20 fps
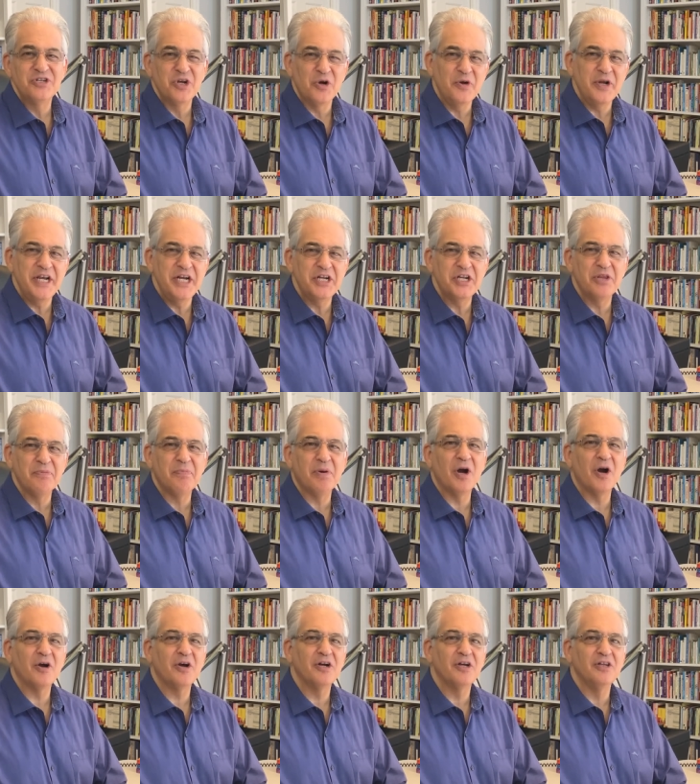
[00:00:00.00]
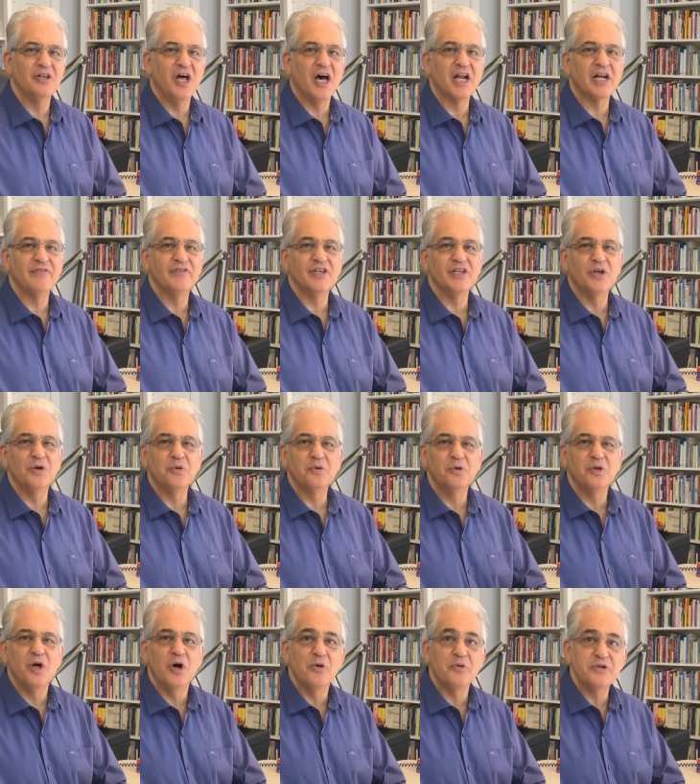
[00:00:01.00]
Turning into the parking lot of a
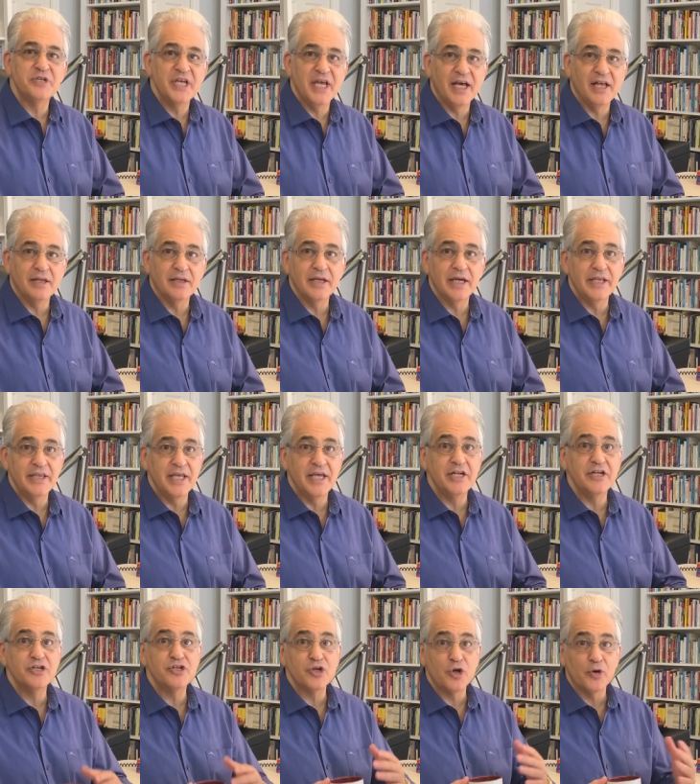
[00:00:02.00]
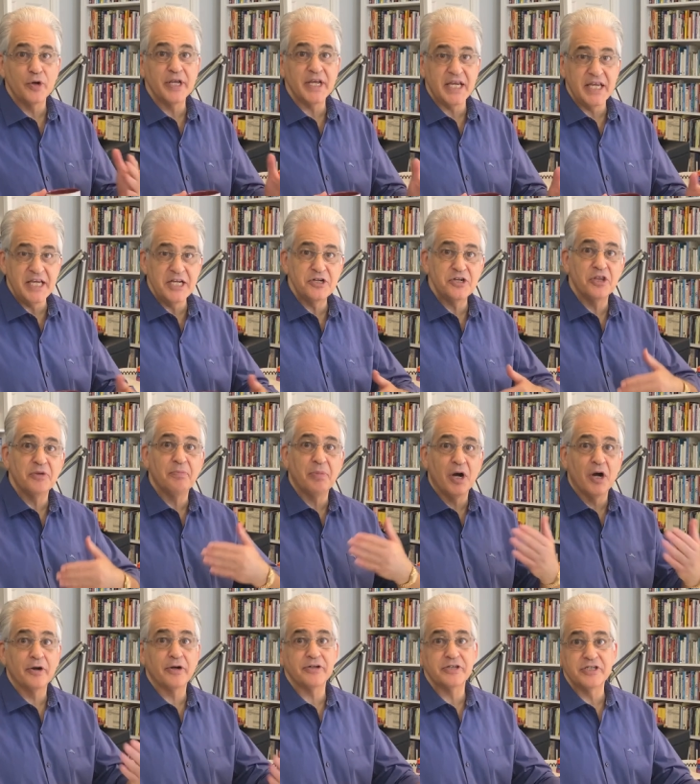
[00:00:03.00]
local hotel and then turning into the
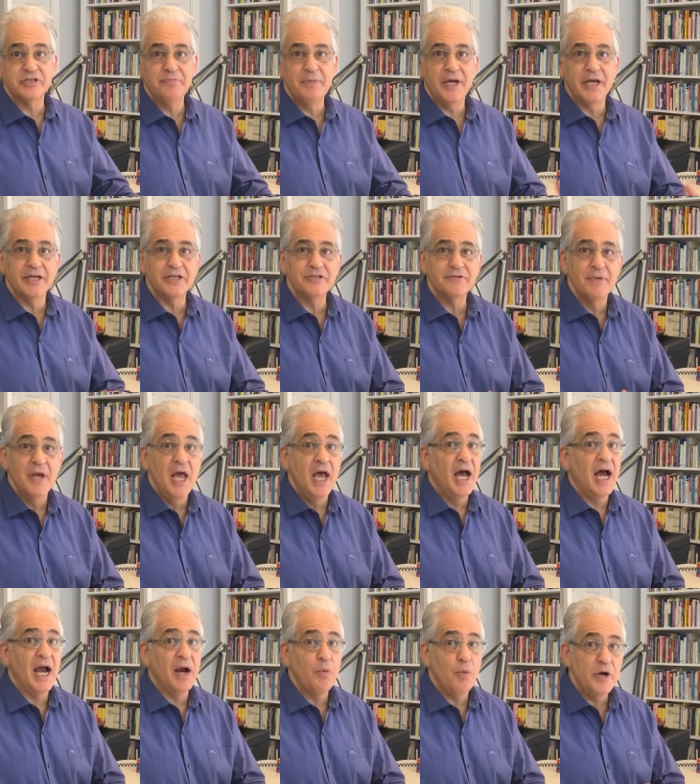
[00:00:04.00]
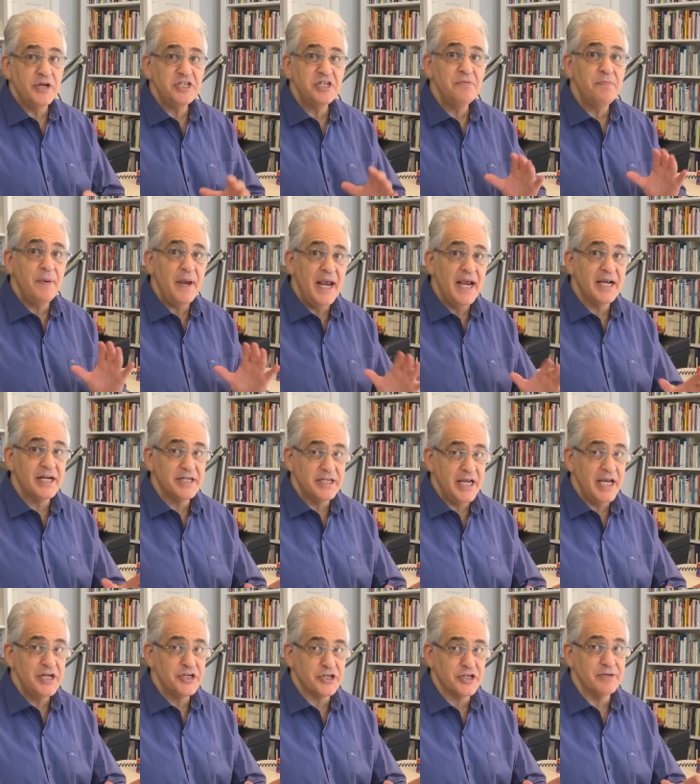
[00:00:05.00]
parking space, I wasn't paying
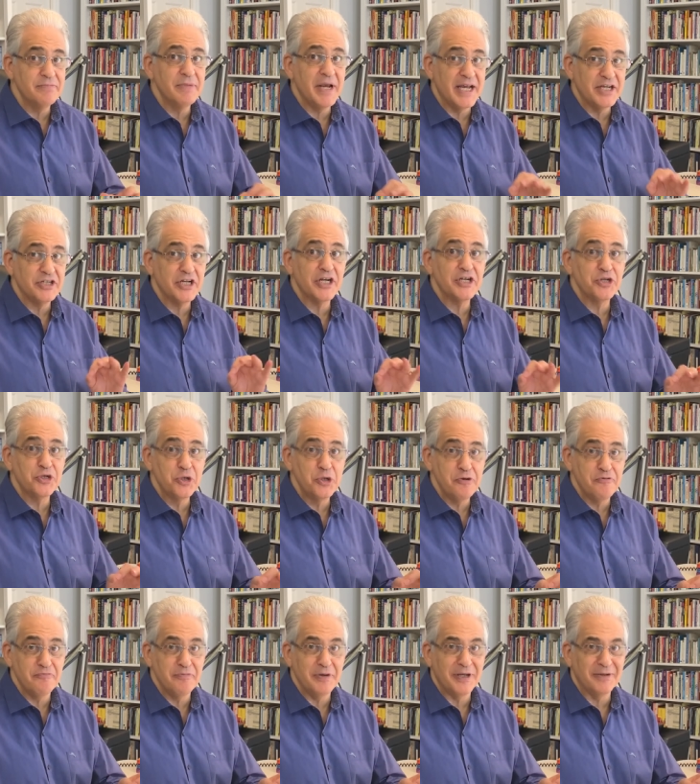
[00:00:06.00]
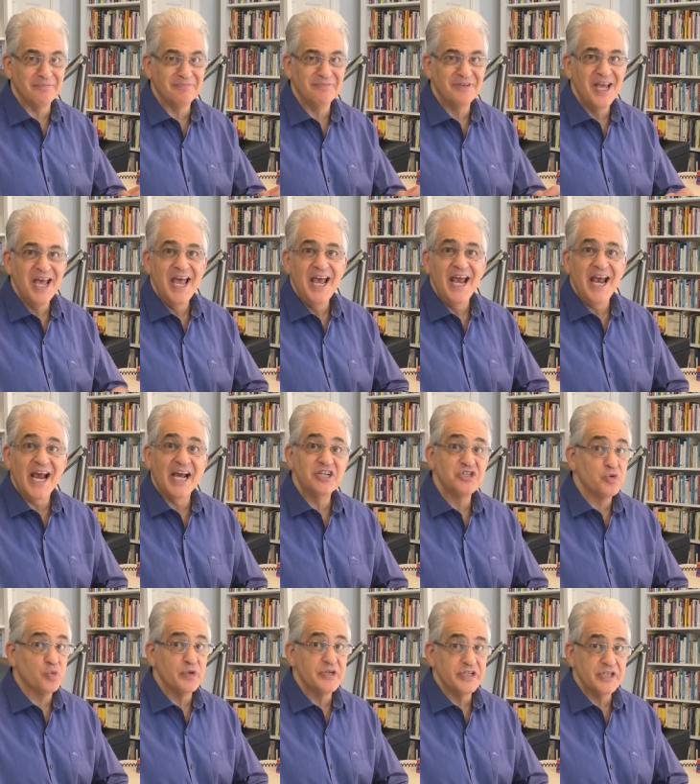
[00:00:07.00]
attention as I should have been.
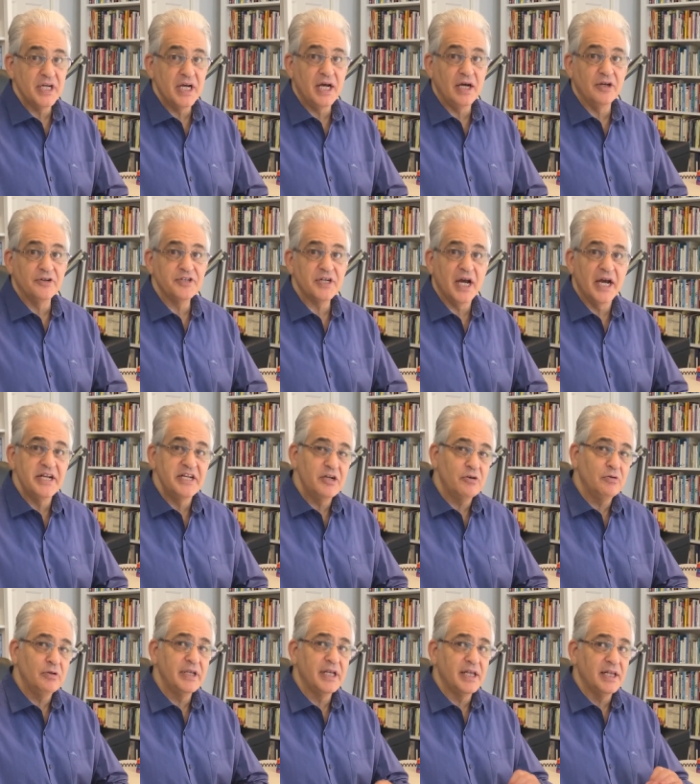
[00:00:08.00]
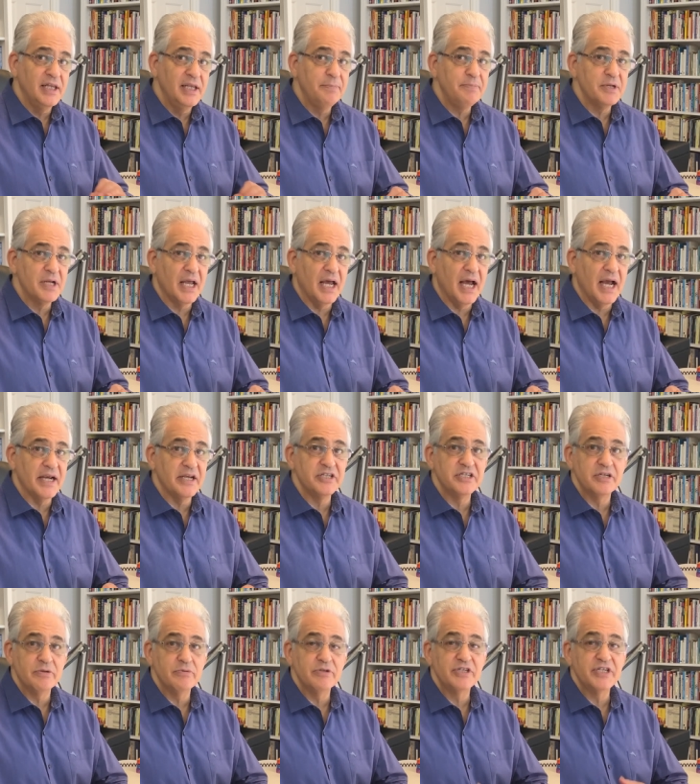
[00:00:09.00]
As a result, I nearly clipped a guy
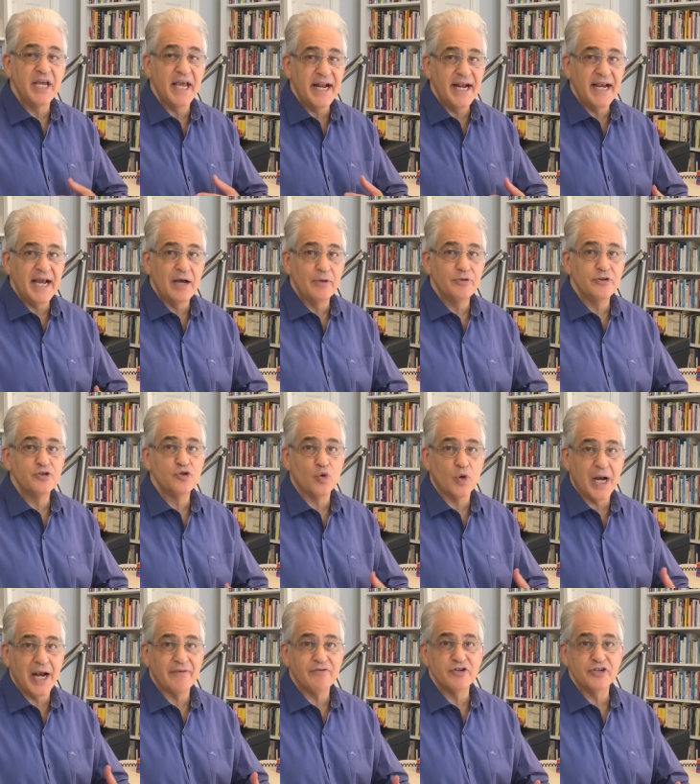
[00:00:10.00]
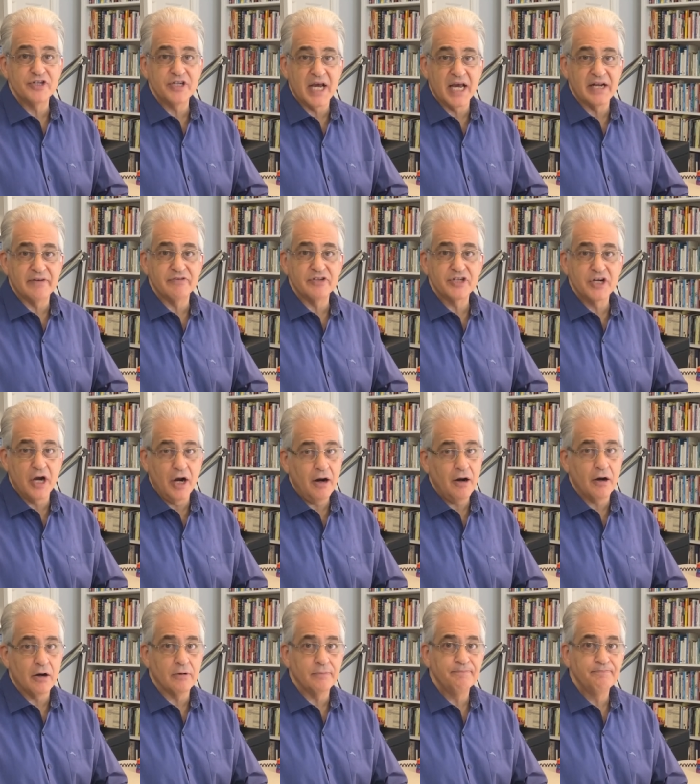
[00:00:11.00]
as he was getting out the driver's side of his
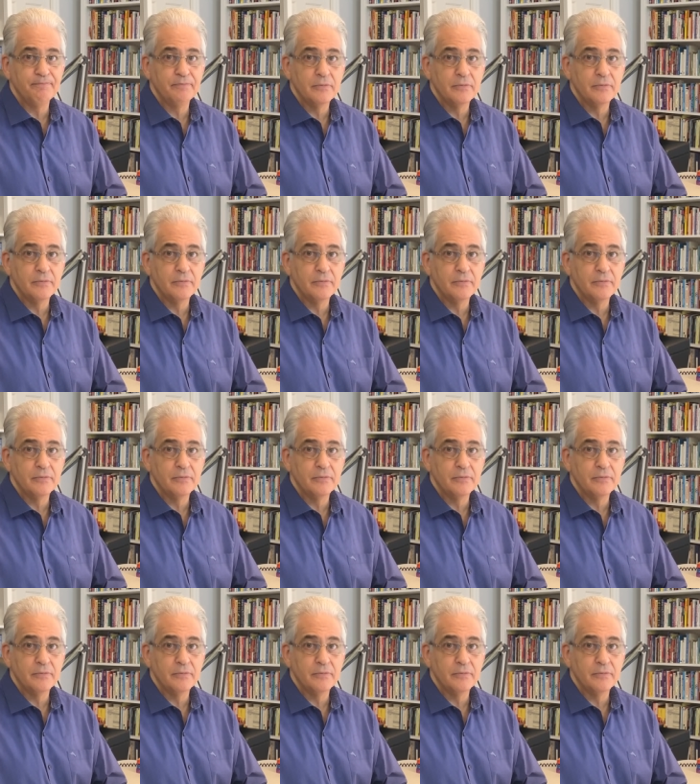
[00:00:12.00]
car.